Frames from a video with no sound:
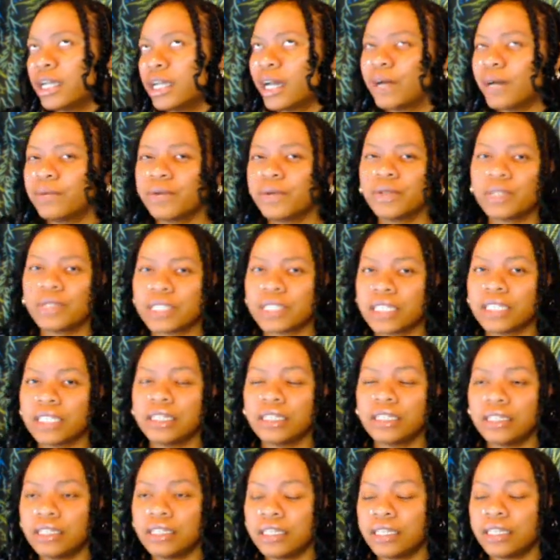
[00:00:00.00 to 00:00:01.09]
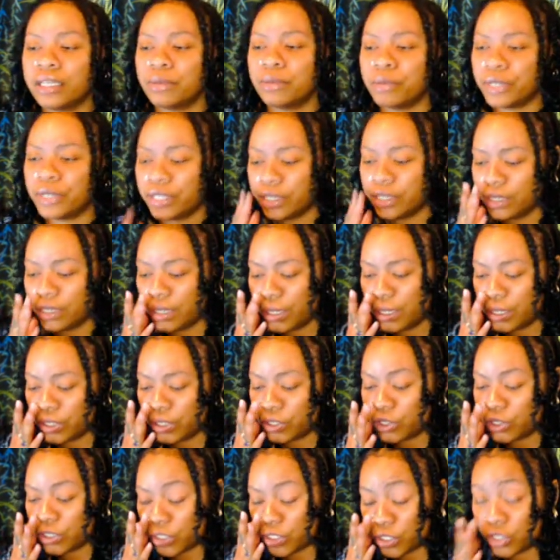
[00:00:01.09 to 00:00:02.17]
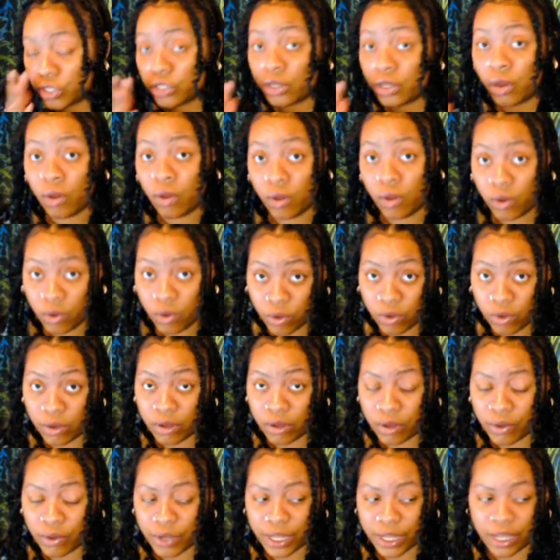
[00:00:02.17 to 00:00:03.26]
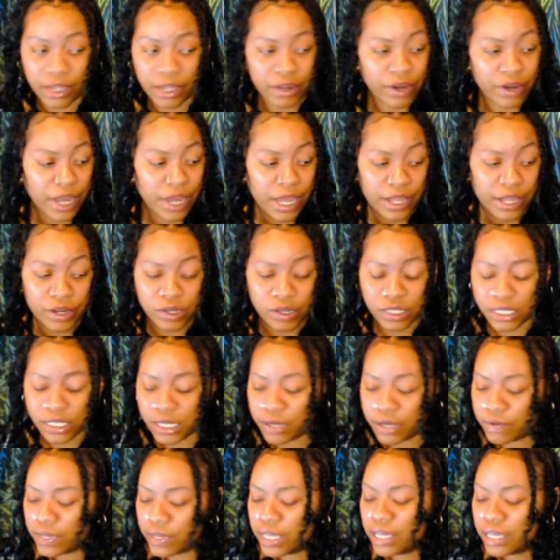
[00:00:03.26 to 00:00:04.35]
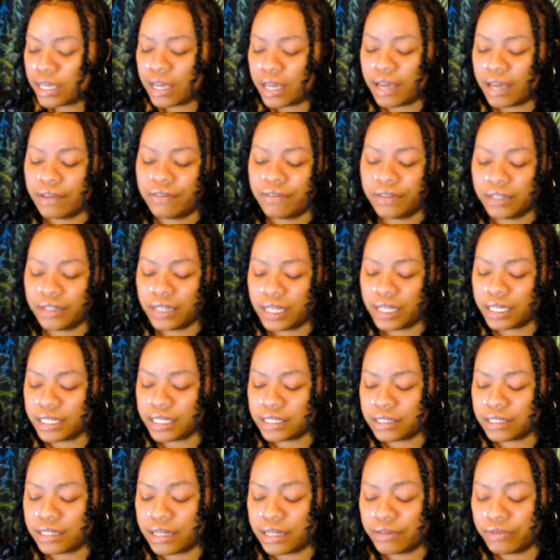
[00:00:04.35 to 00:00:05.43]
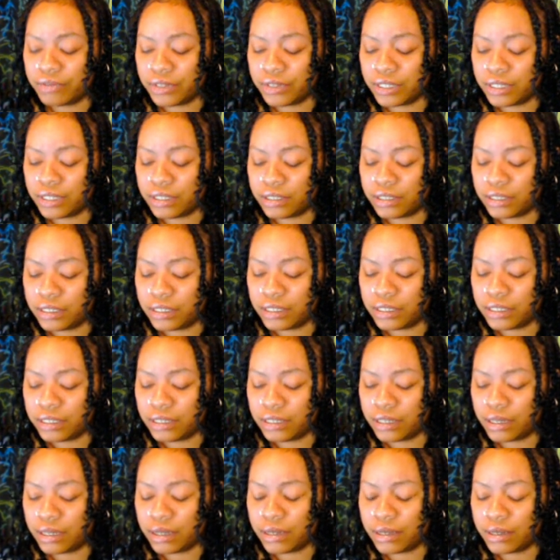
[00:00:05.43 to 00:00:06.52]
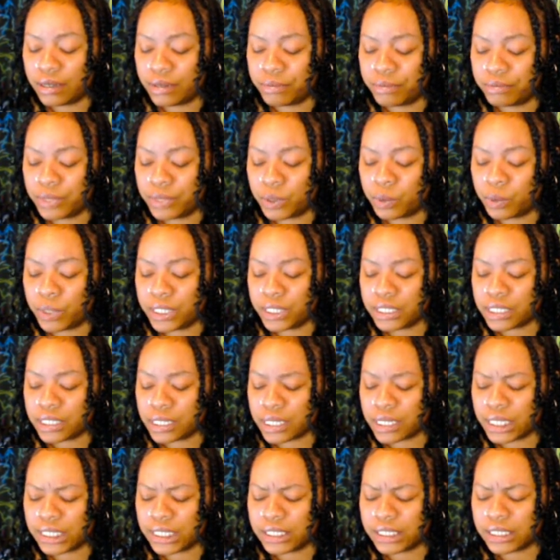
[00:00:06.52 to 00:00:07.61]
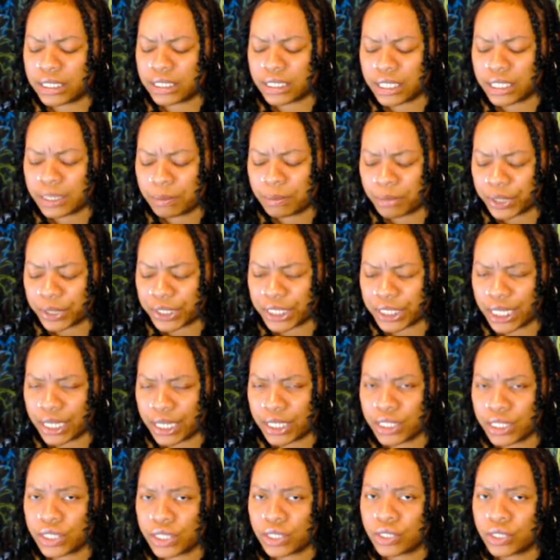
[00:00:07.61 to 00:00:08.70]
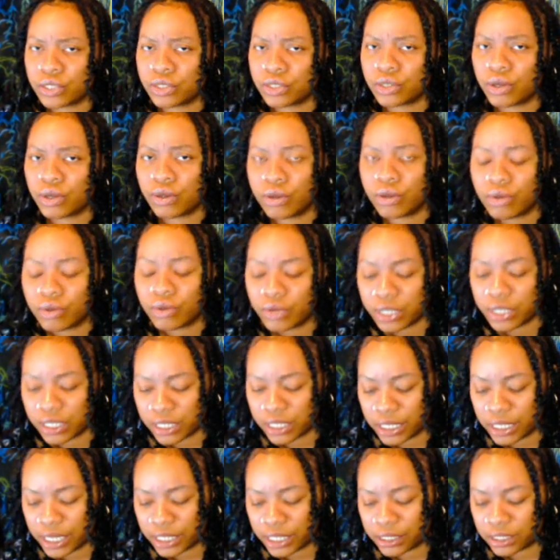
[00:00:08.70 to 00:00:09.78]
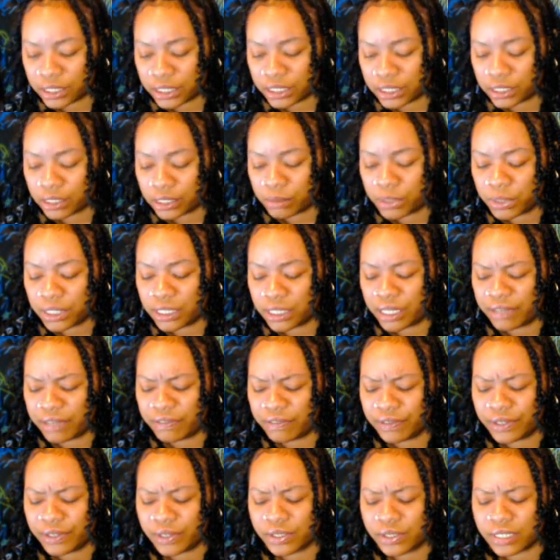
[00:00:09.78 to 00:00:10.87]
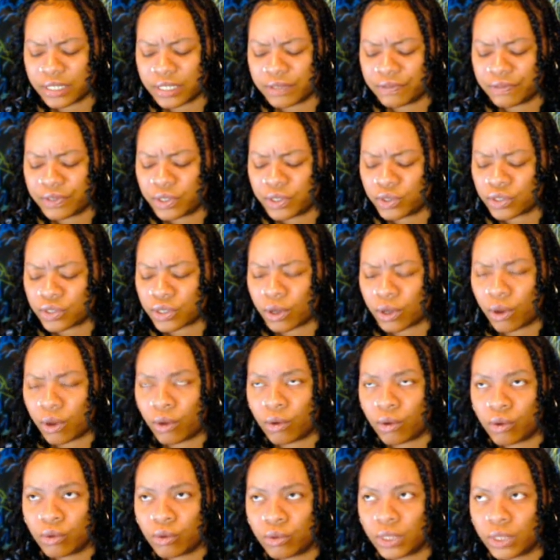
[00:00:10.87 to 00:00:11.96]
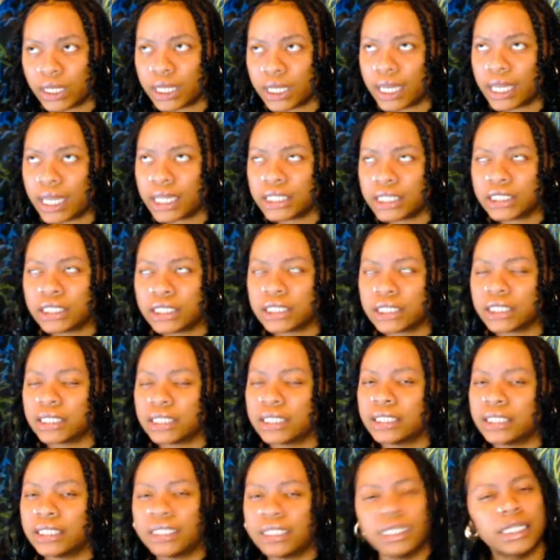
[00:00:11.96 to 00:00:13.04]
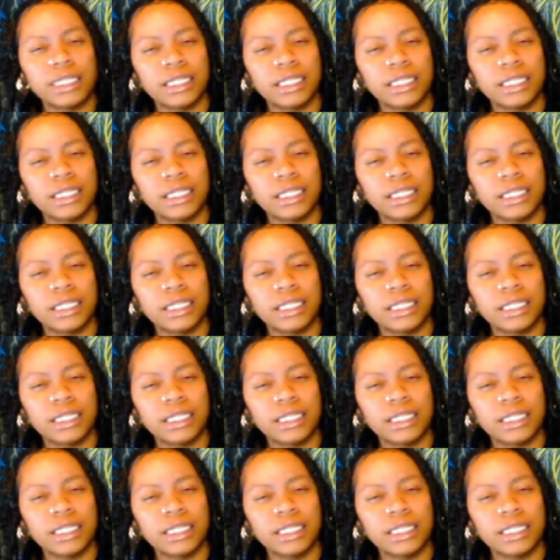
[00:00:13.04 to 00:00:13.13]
I won't say looking, but your soul, okay, your higher self, I feel like it's definitely wanting a deeper, like a soul connection, something that feels, it feels old and ancient, and